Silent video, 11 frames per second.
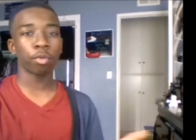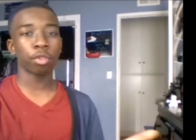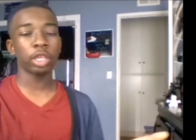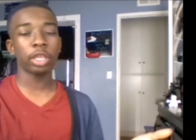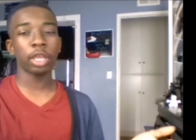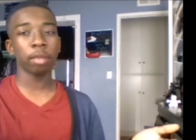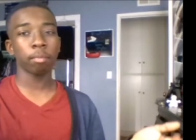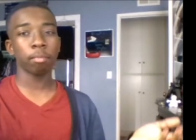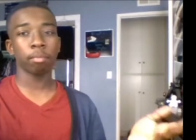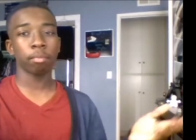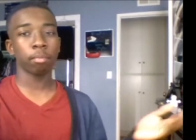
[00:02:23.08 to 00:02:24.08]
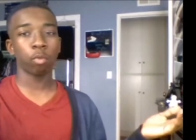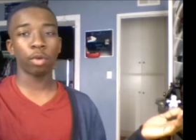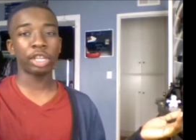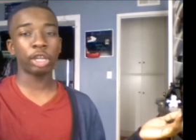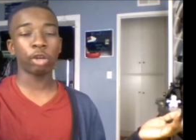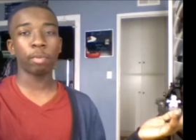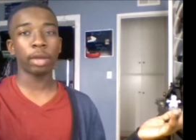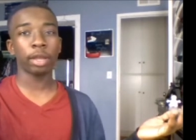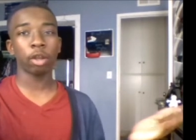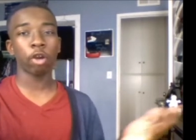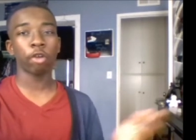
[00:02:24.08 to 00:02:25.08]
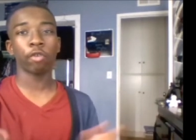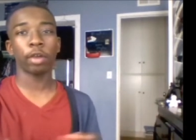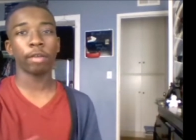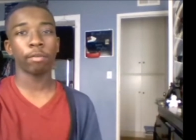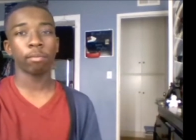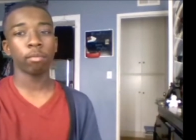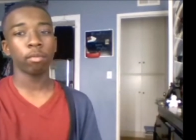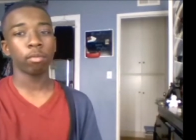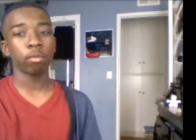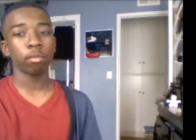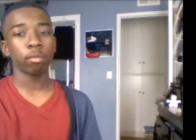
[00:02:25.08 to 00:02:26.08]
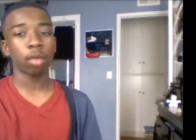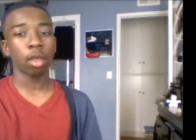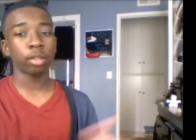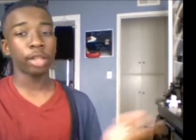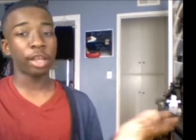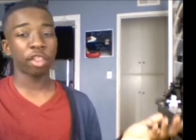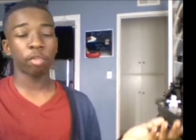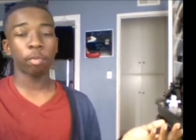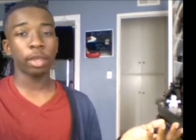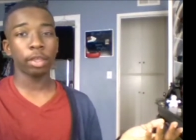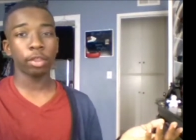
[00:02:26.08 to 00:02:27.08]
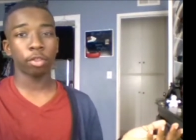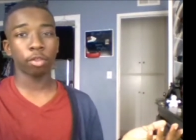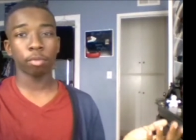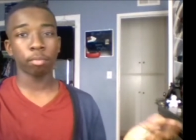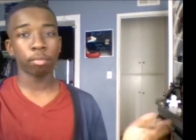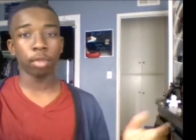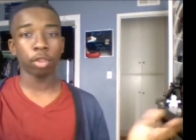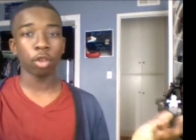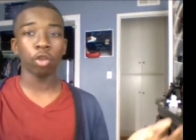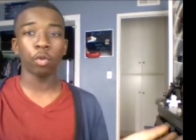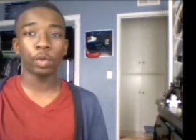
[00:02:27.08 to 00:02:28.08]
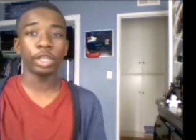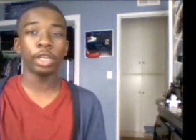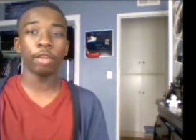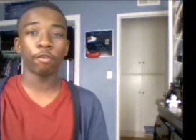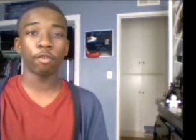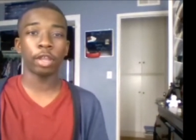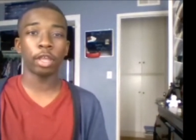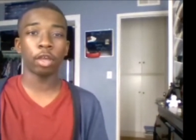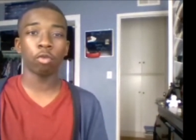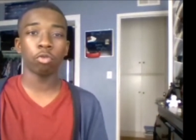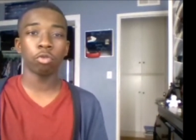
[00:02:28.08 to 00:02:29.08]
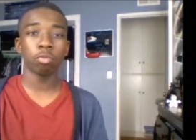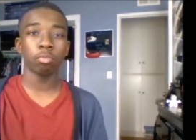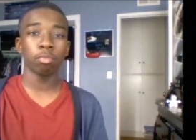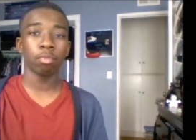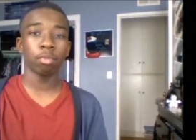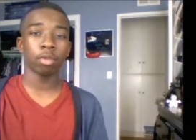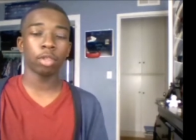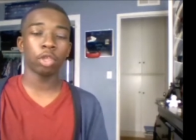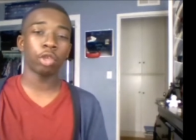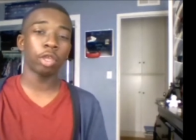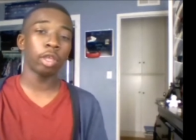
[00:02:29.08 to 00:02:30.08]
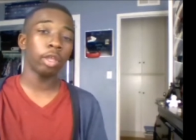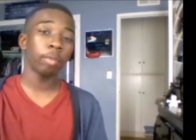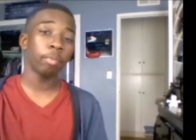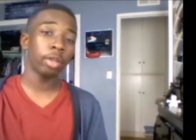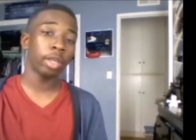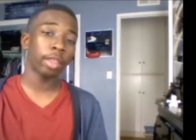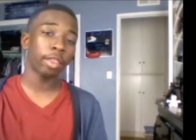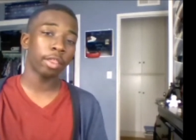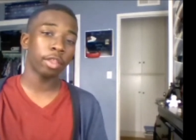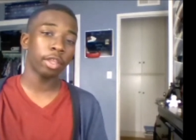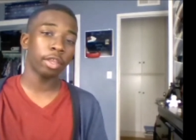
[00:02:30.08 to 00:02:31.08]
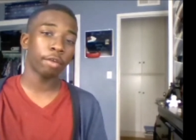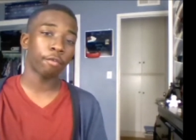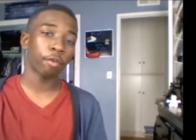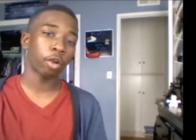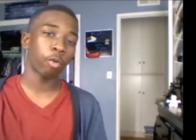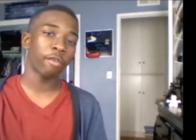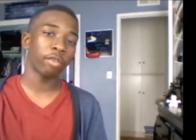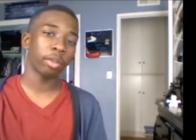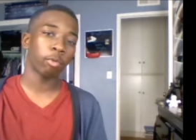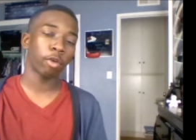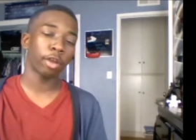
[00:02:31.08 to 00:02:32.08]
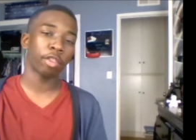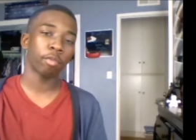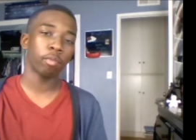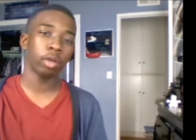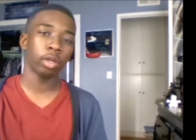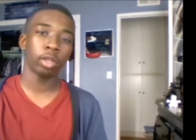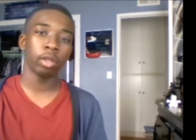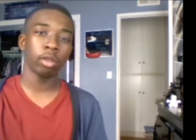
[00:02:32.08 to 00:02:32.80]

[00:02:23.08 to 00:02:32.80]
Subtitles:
Seagate 1TB hard drive. A lot of space. That's all you really need for now. So you can put an SSD in there for an equivalent price, but